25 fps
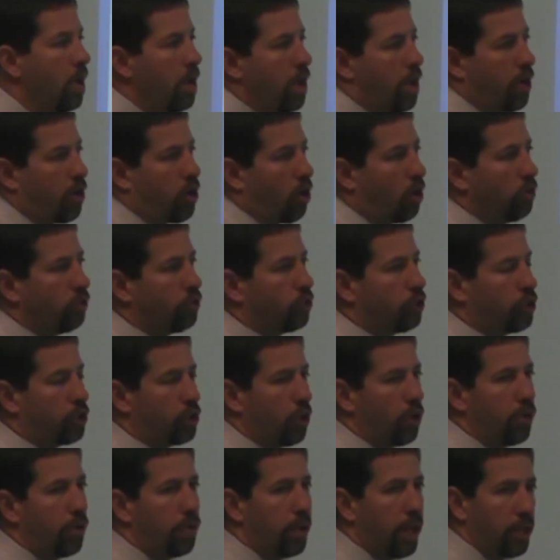It goes to
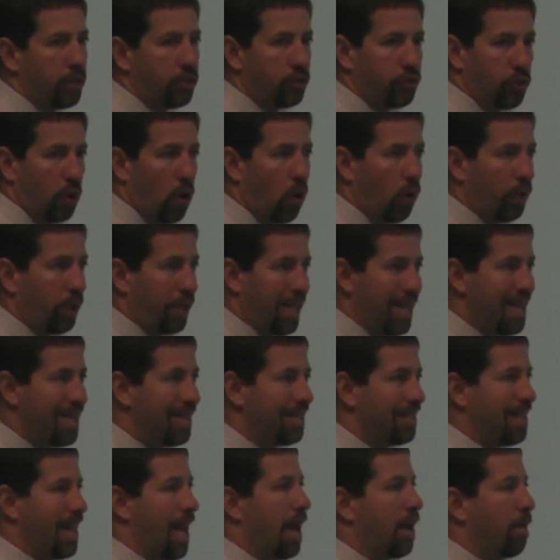show you that salt
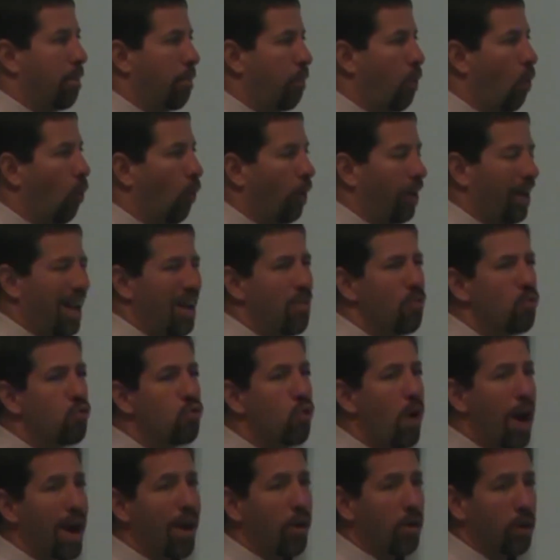is that important,
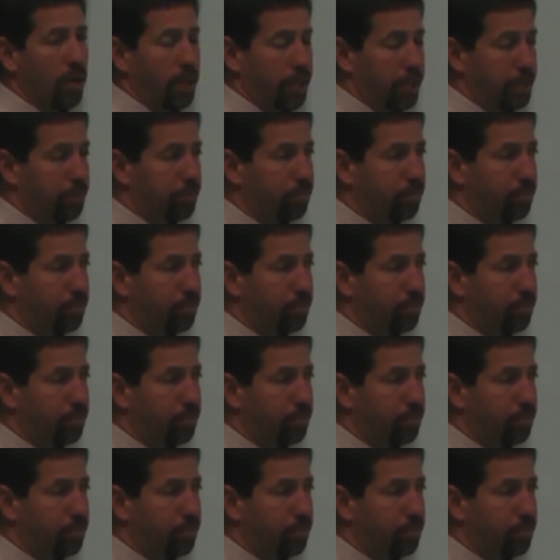and rarely